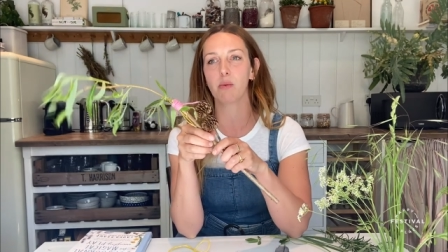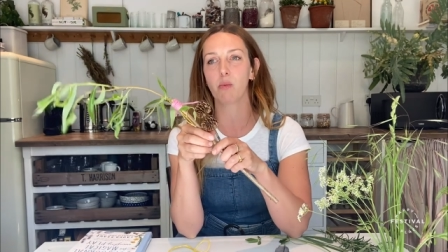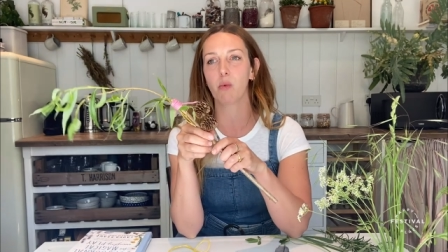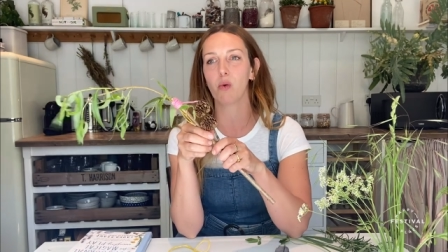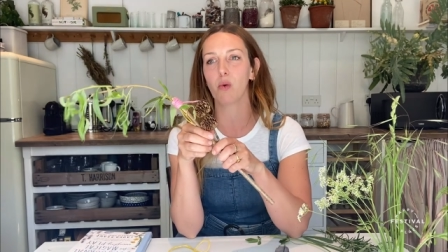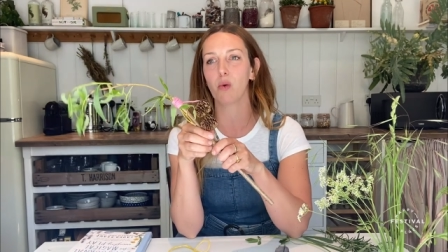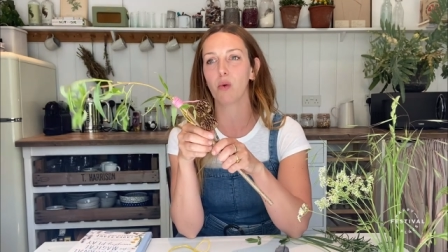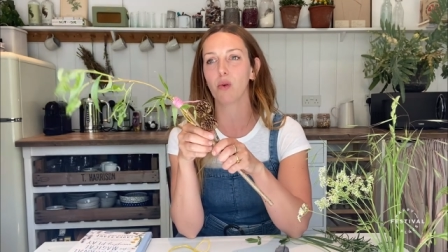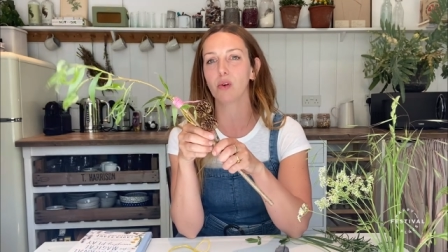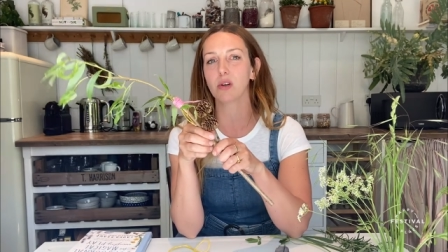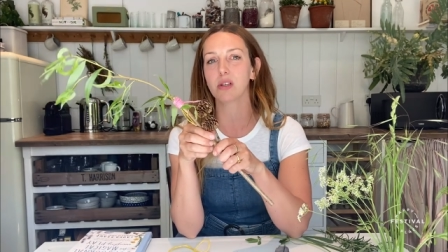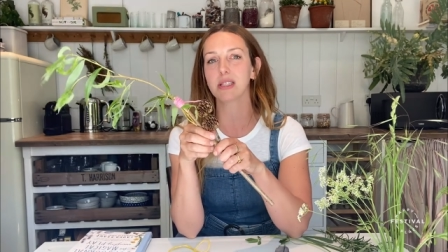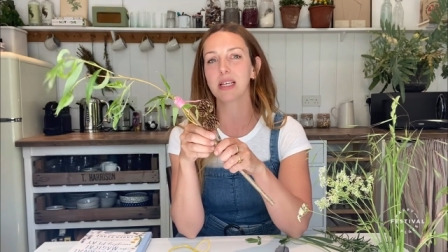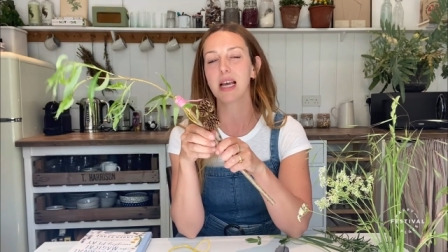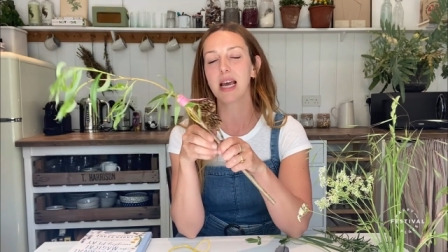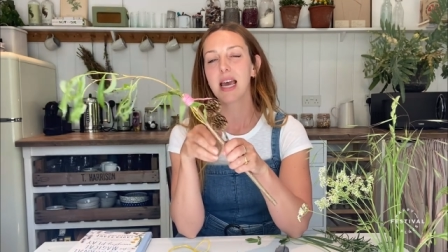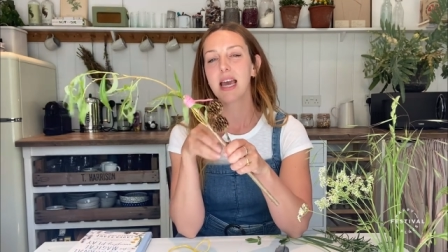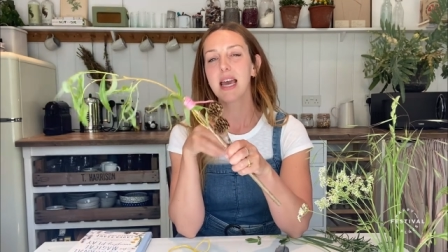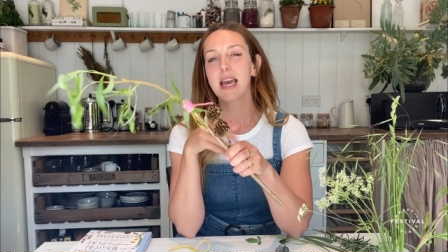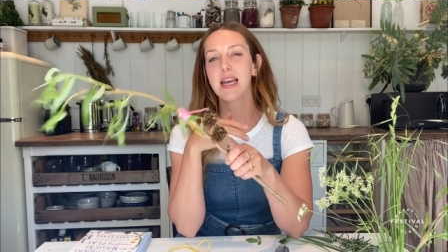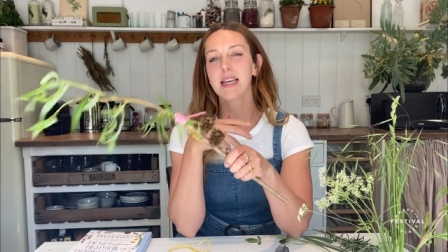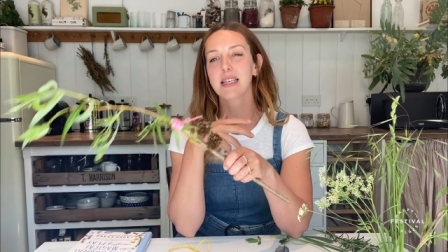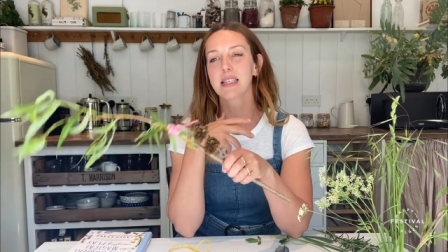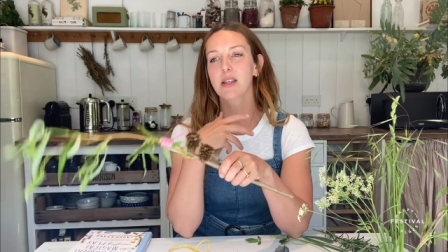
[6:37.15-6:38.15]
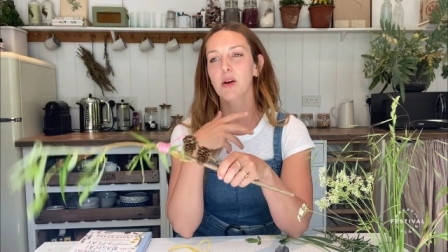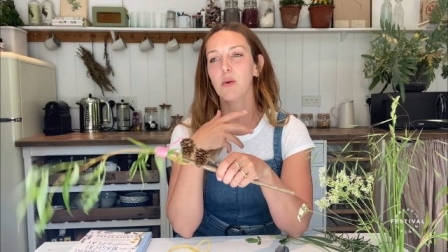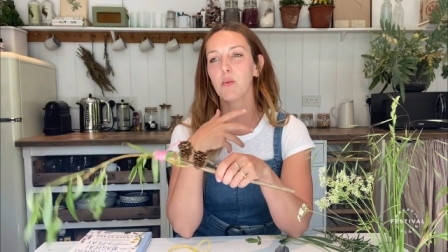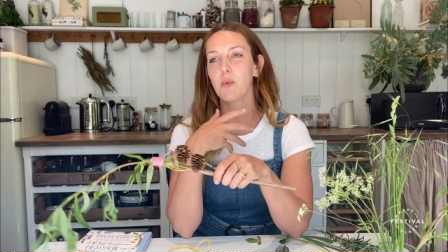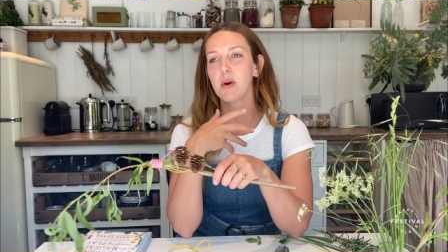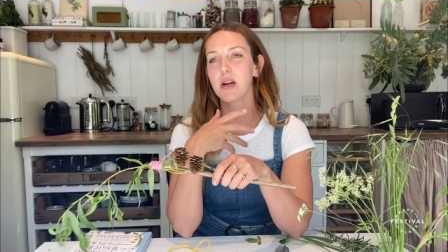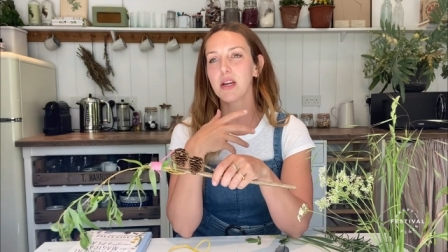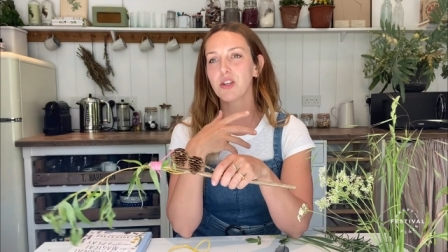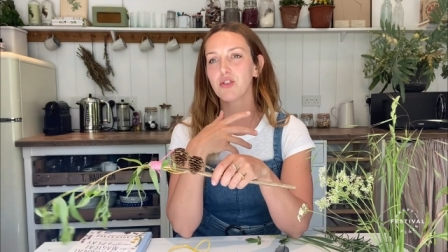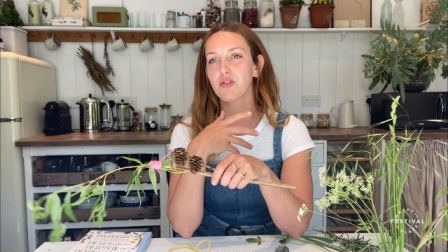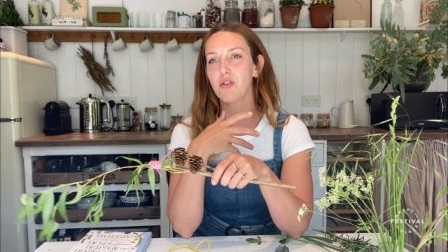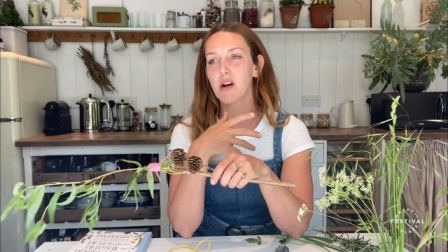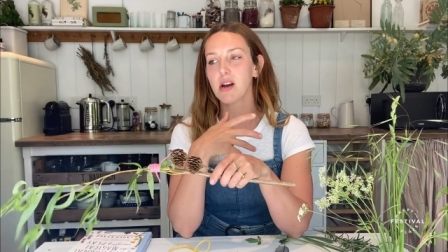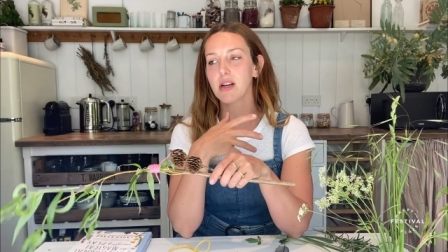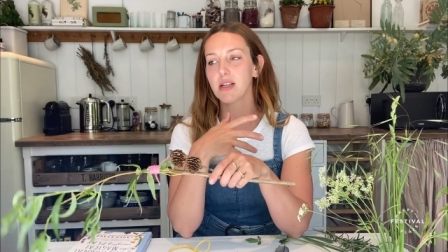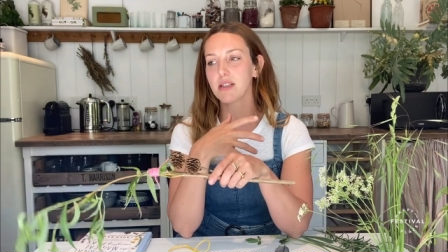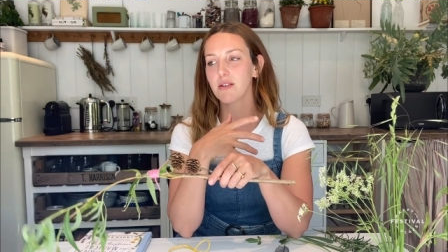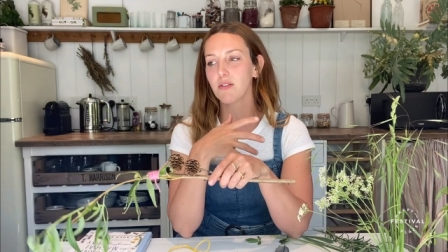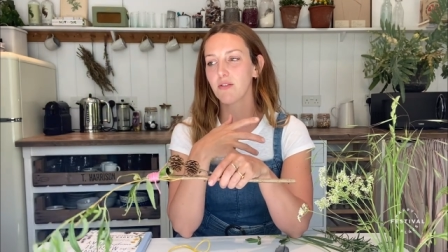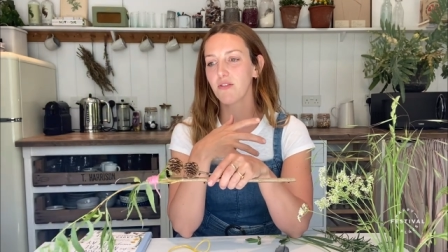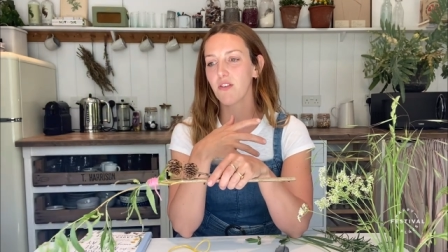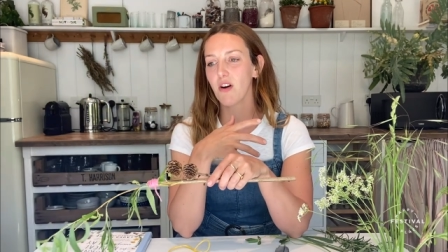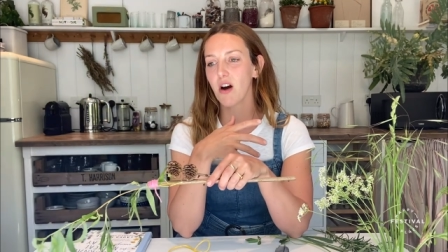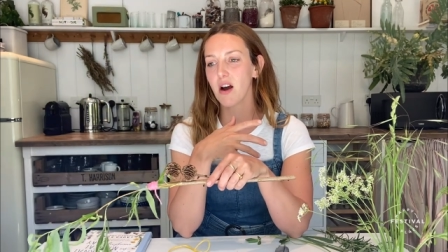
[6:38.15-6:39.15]
walks is that we're trying
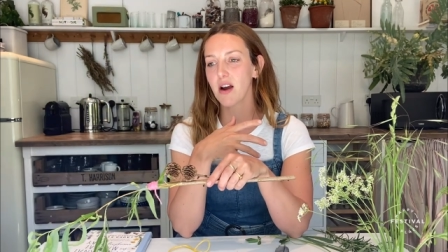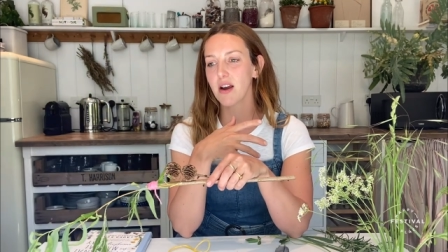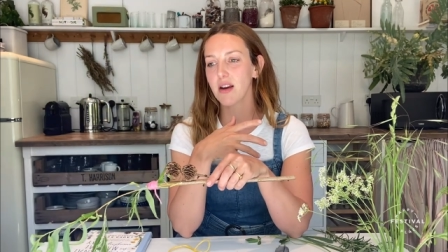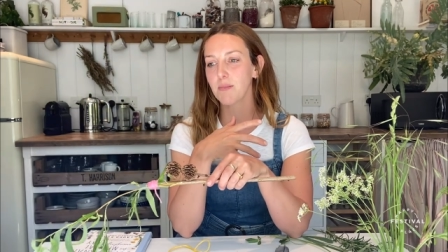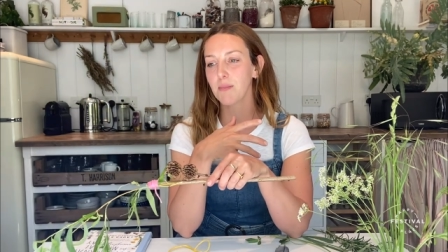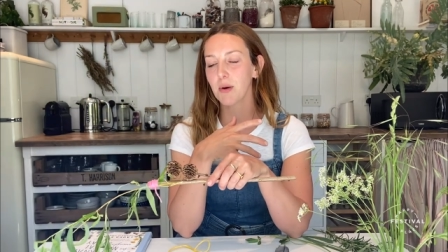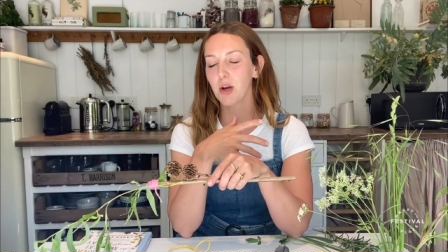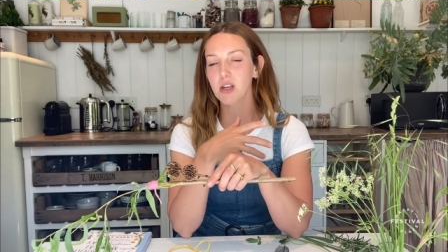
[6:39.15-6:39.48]
to find,